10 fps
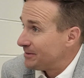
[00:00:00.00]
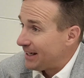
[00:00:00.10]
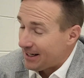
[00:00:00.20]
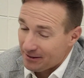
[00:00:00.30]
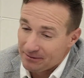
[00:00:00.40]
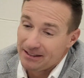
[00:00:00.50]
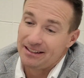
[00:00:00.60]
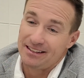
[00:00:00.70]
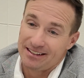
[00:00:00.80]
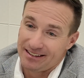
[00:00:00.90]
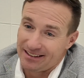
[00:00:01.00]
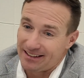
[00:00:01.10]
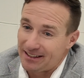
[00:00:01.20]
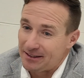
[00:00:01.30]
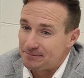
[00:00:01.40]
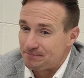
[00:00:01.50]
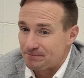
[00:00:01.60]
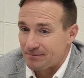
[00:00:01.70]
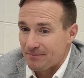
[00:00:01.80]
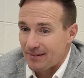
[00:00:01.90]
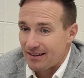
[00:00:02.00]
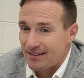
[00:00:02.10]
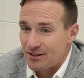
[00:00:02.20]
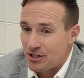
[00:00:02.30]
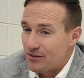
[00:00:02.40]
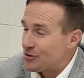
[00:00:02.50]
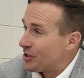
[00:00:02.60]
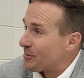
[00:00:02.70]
Now um, the Chiefs